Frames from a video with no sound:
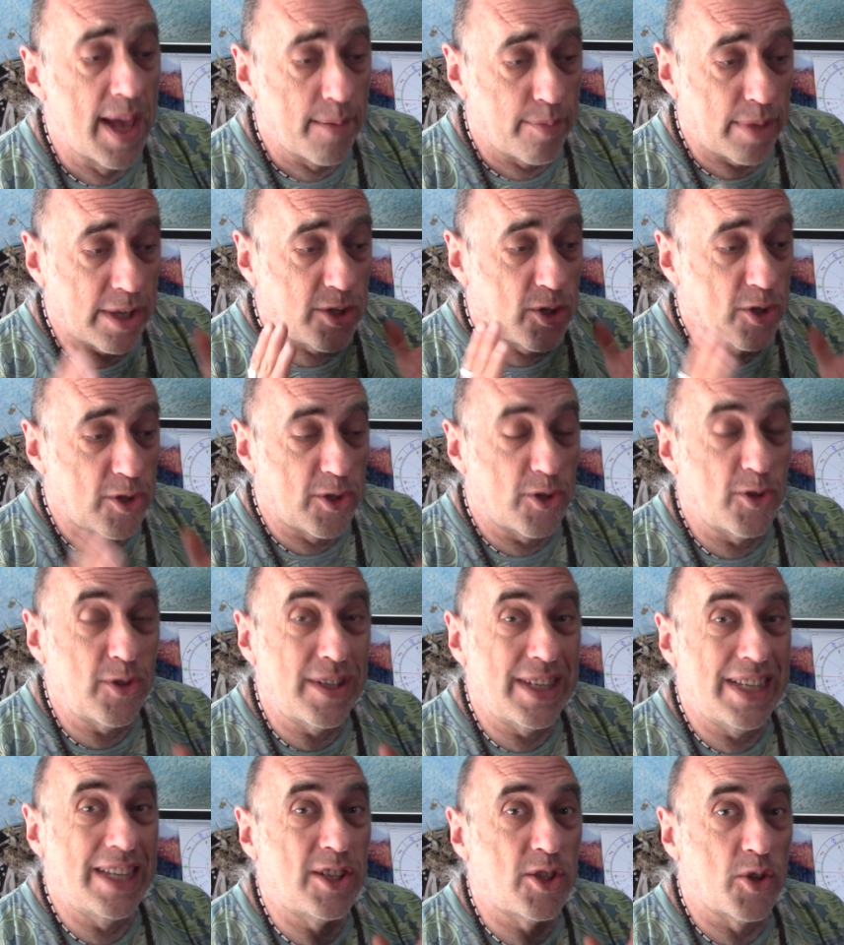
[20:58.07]
But you do
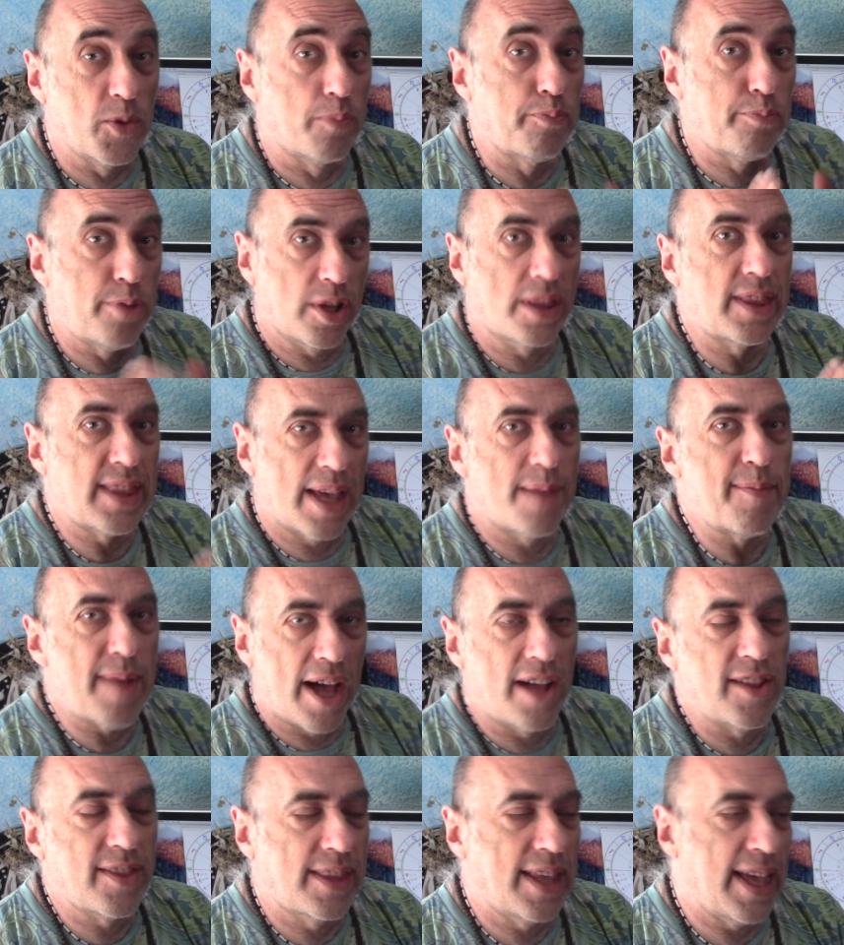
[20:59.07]
need to put them
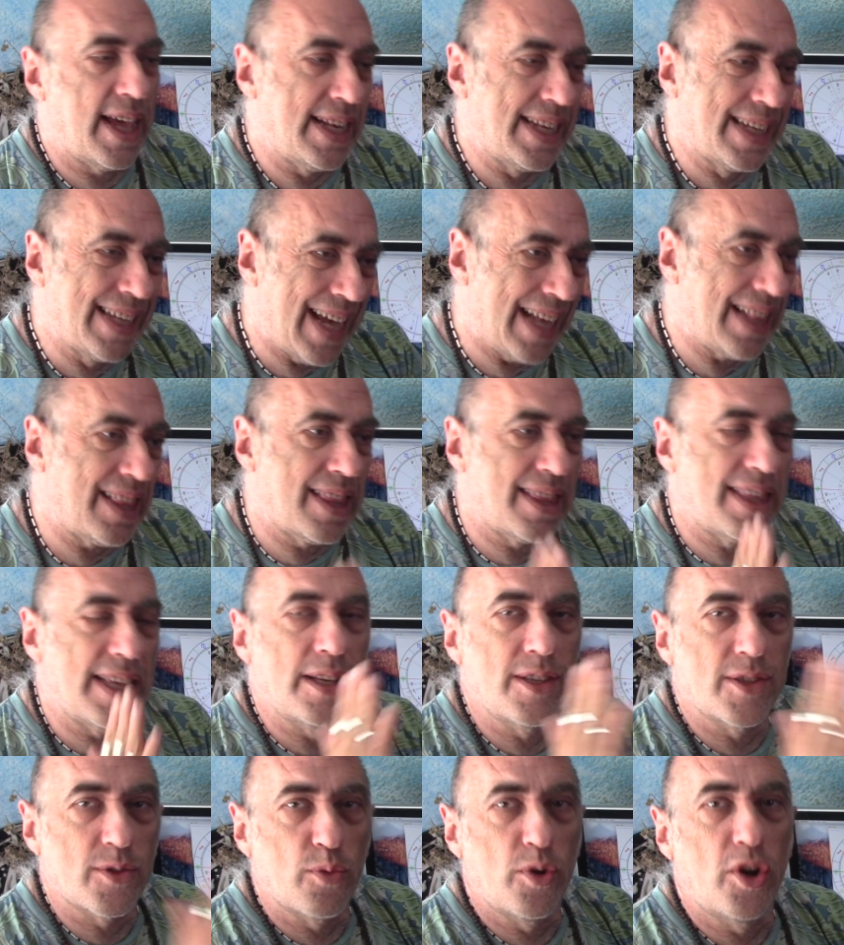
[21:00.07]
out there and get
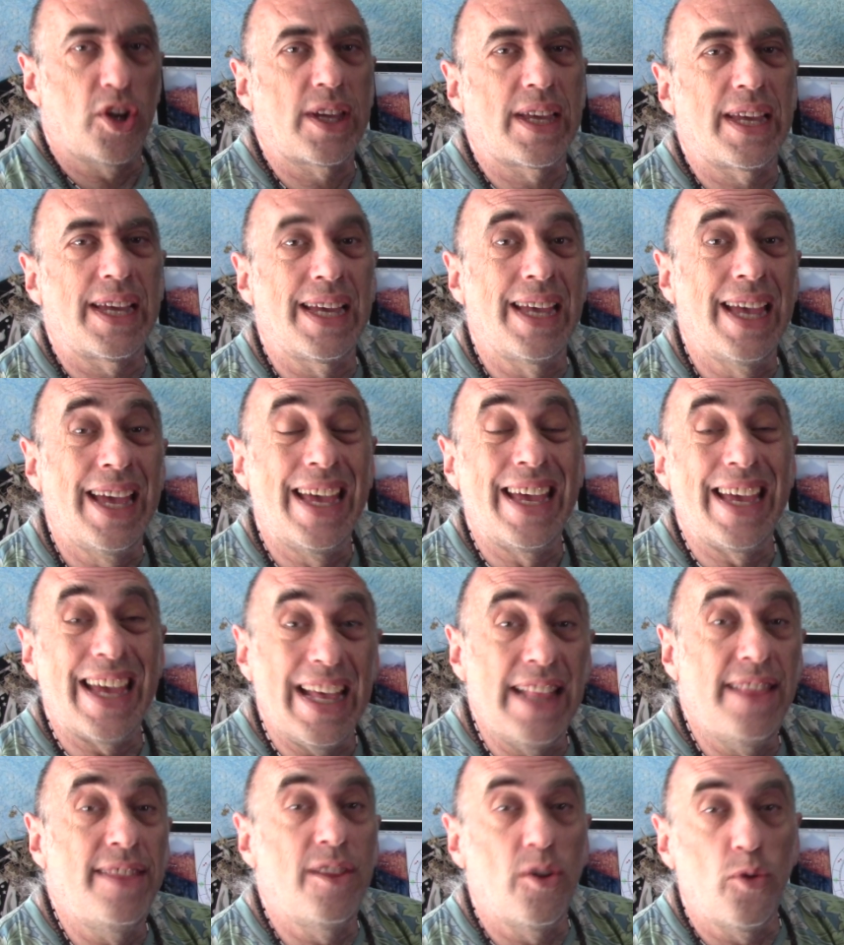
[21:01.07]
things working
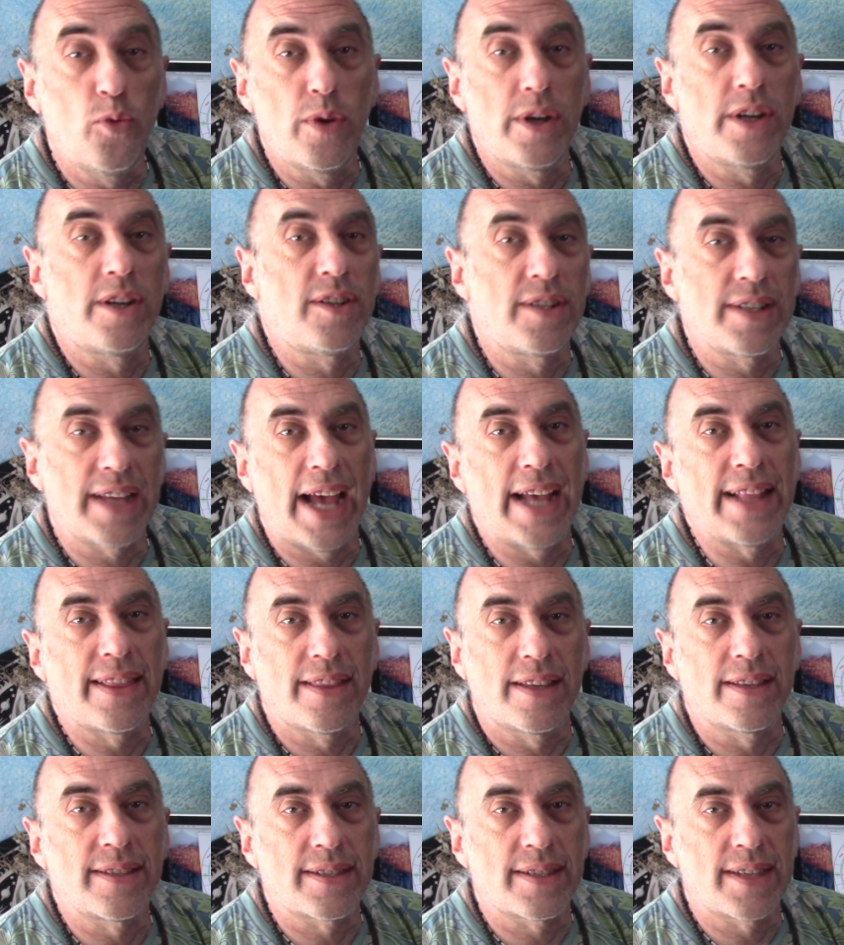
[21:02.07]
in the world at
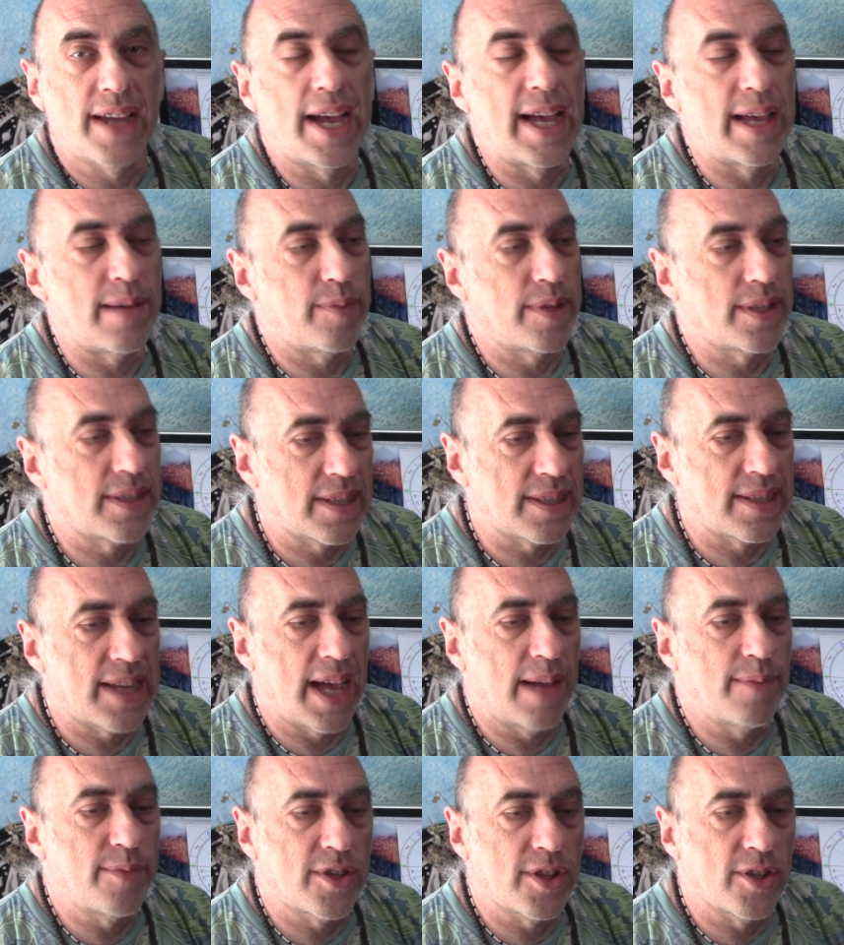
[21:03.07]
this time. It's a
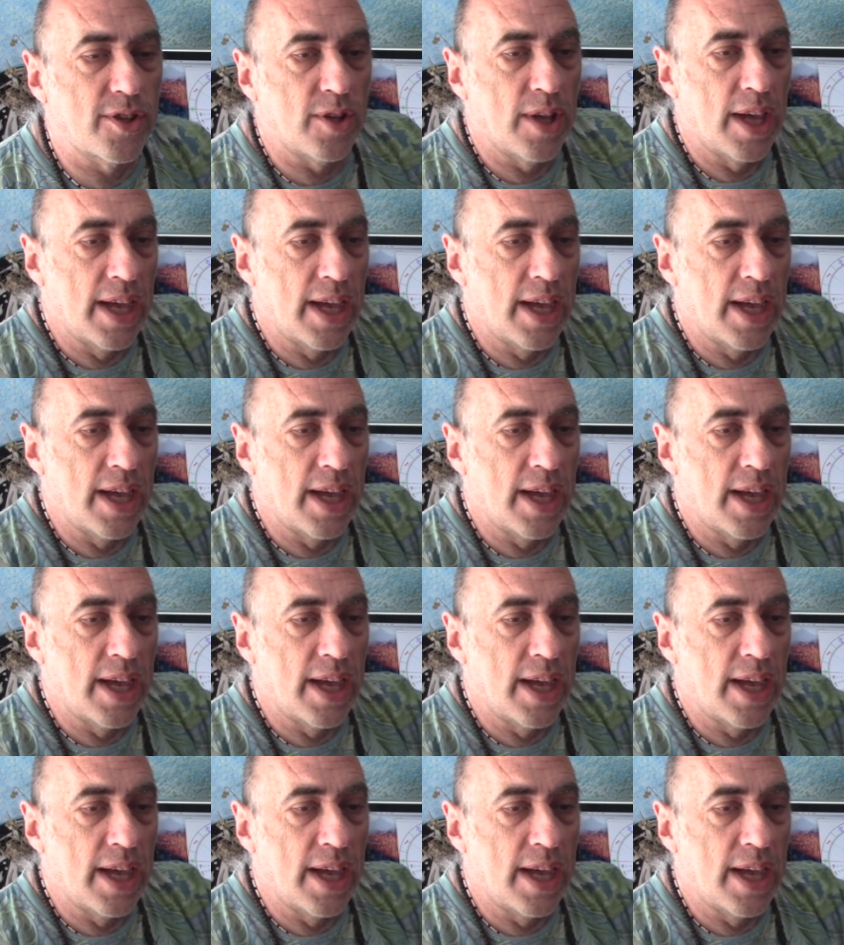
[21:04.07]
time to